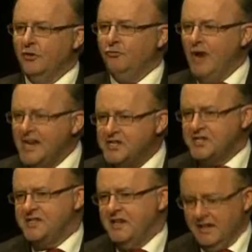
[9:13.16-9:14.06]
the
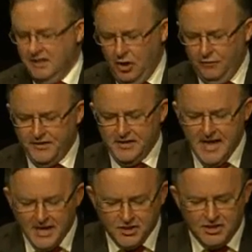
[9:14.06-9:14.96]
register of the
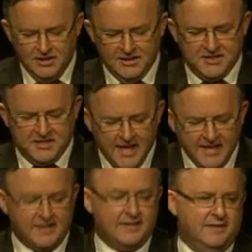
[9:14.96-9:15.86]
National
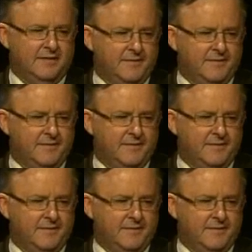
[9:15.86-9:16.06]
Estate,